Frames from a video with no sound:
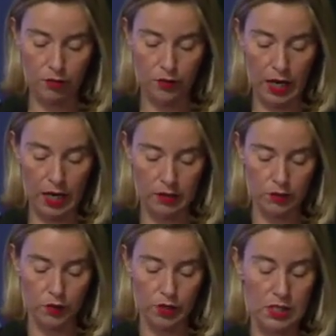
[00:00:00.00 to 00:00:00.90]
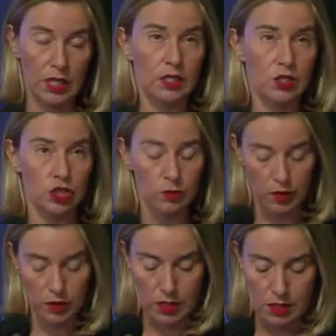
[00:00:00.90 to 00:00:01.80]
Finland for its leadership
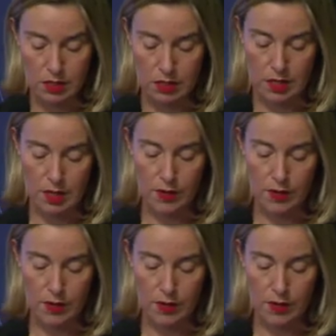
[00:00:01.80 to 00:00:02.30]
on this,